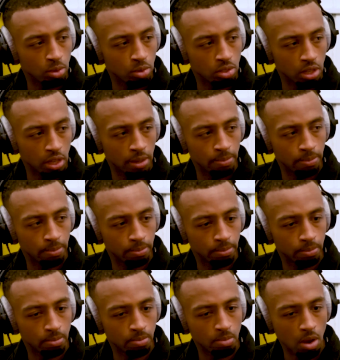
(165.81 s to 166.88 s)
was
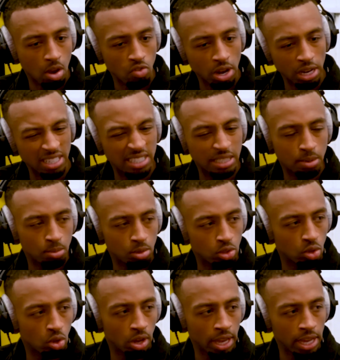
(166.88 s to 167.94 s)
around a similar
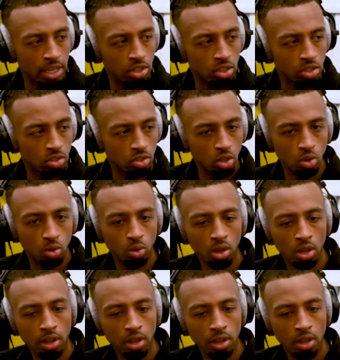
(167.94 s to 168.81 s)
sort of age. So